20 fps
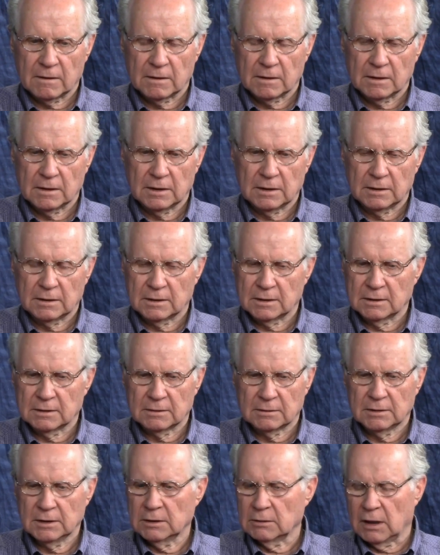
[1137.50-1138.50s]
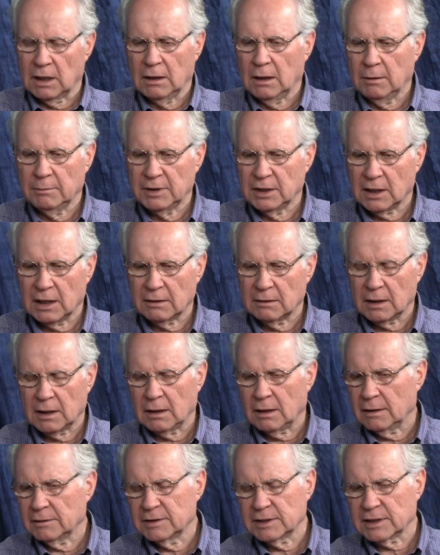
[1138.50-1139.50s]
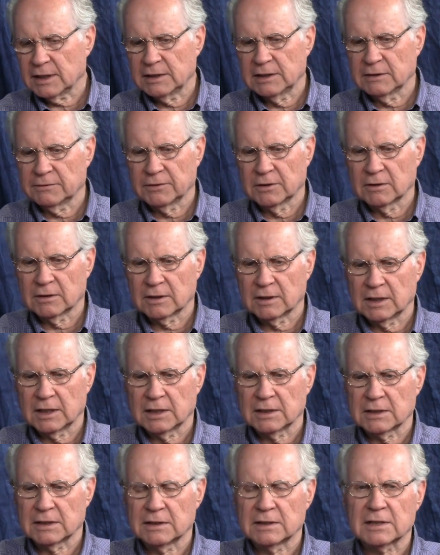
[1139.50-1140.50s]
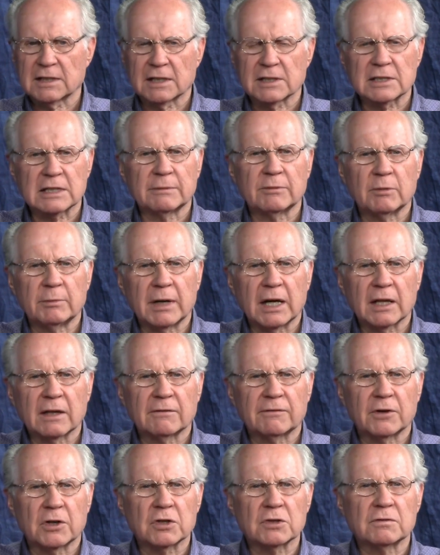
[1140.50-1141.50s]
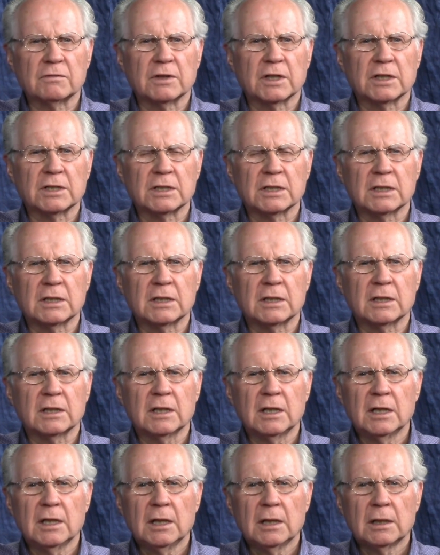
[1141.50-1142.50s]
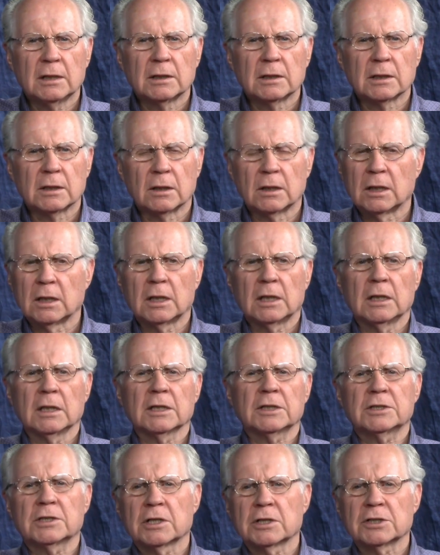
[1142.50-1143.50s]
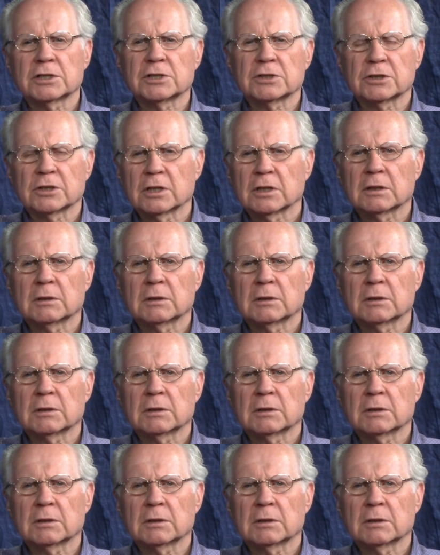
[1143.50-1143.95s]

and uh, you know I mean I, I'd say different things. He'd say something about the first vision that all the churches are